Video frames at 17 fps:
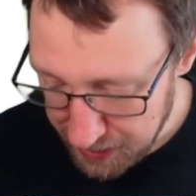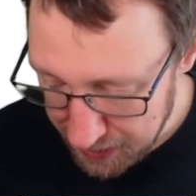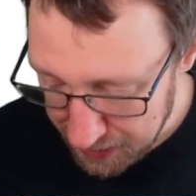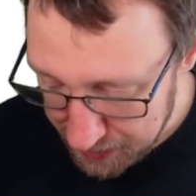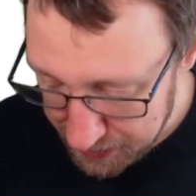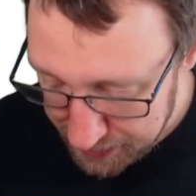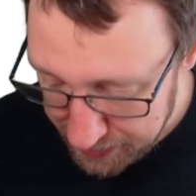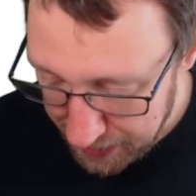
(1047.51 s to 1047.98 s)

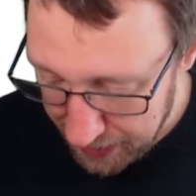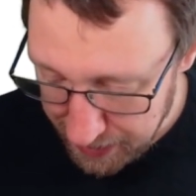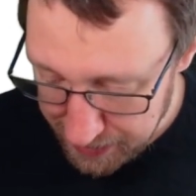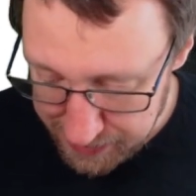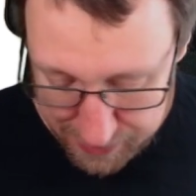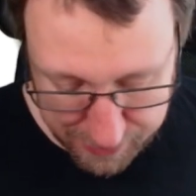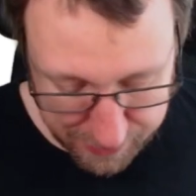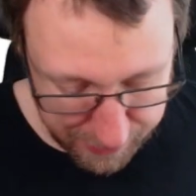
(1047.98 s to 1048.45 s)
it
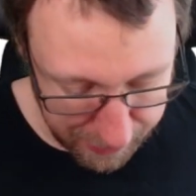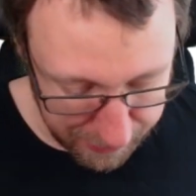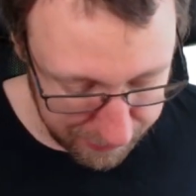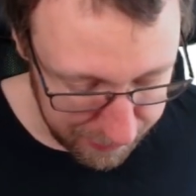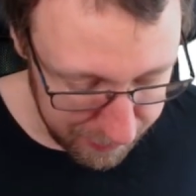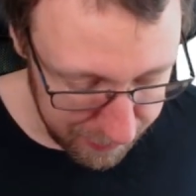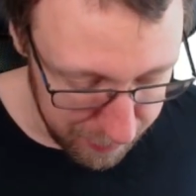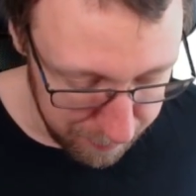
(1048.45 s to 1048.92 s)
says
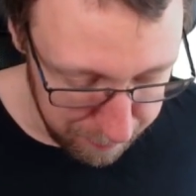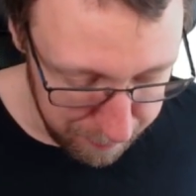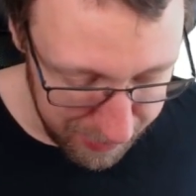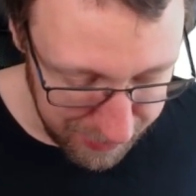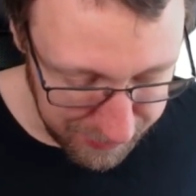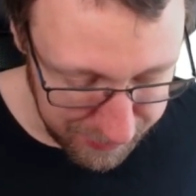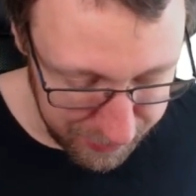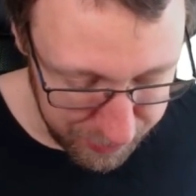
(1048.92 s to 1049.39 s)
that the
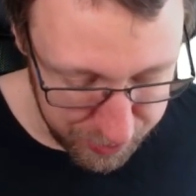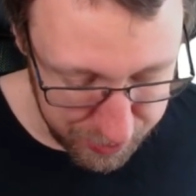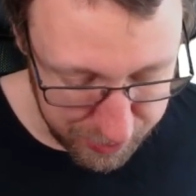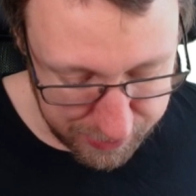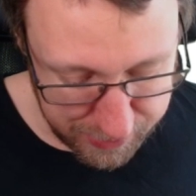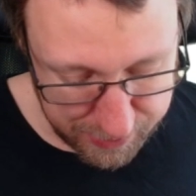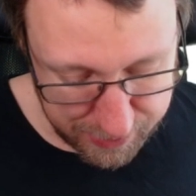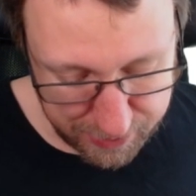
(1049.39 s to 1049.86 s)

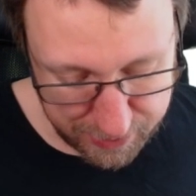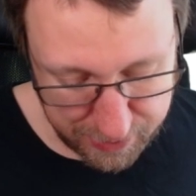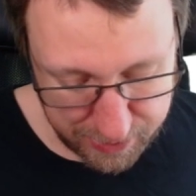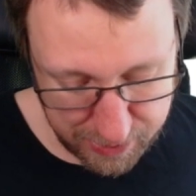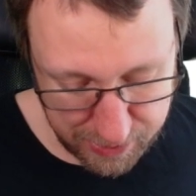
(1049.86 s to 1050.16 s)
messages